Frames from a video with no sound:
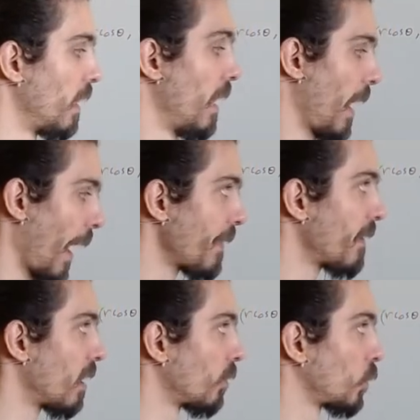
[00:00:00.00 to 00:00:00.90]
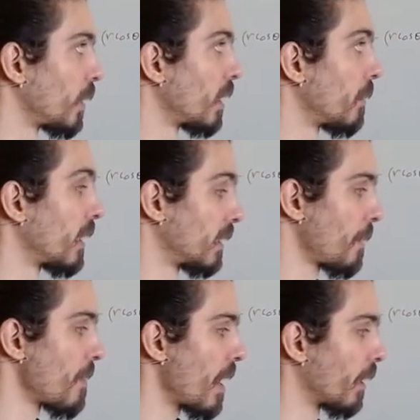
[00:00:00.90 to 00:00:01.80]
Any triangle subtended by the same
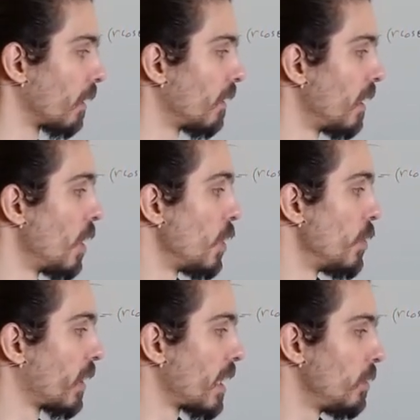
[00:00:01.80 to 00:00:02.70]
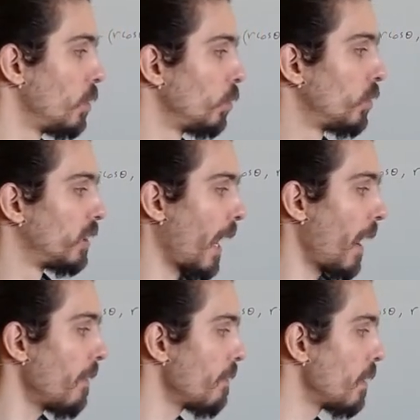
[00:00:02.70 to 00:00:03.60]
angle, you can use
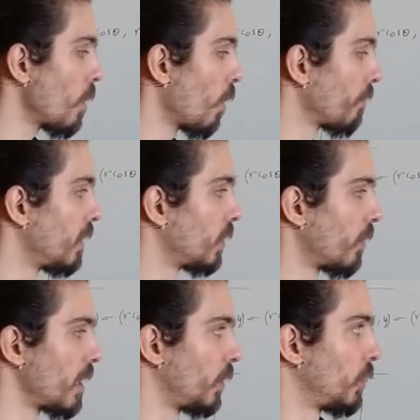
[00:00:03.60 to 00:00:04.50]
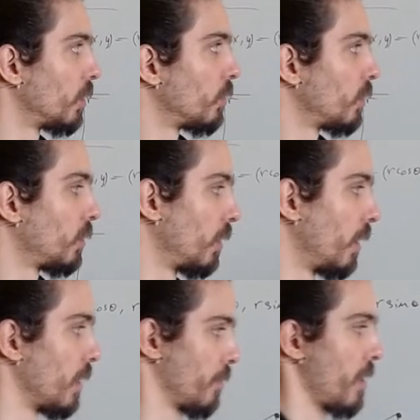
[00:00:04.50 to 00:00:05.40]
any of these ratios.
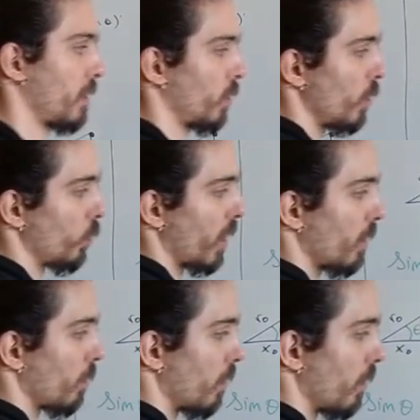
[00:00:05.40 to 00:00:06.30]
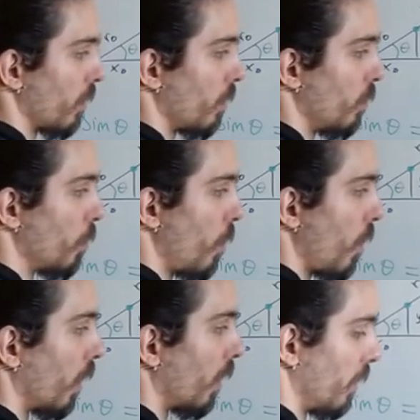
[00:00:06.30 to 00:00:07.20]
In fact, you, you can do more.
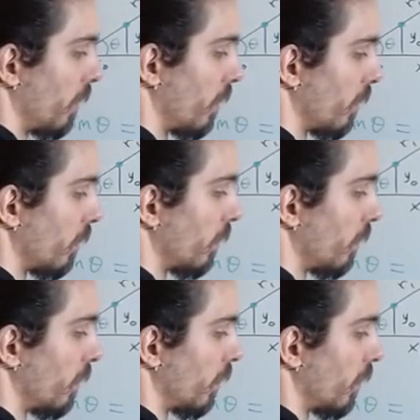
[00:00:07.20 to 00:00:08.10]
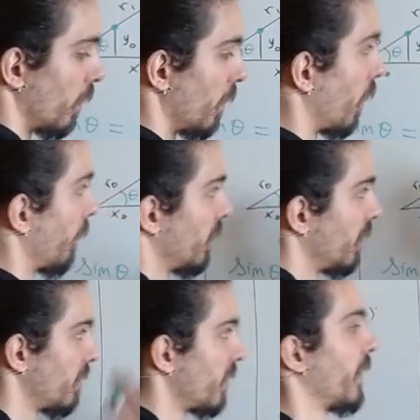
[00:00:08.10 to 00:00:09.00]
I only did
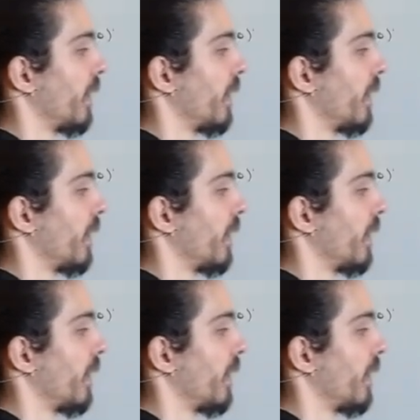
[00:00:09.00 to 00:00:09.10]
three.